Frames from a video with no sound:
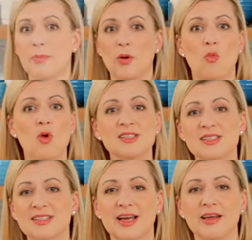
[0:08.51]
but
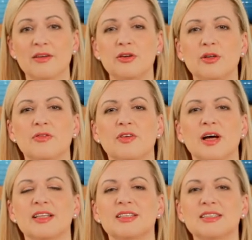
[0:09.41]
once together, you've
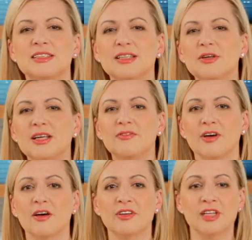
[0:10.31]
got this silky,
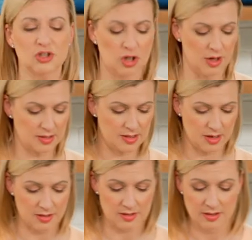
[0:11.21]
velvety chocolate
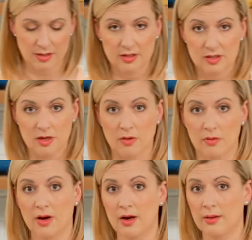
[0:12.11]
sauce. So
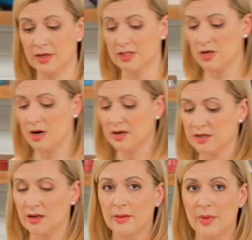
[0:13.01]
I'm gonna start
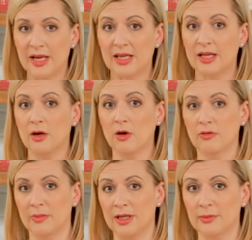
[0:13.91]
by heating
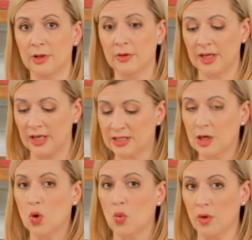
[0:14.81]
over medium-low heat
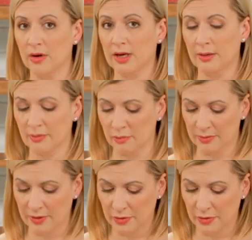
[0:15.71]
a 1/4 cup of whipping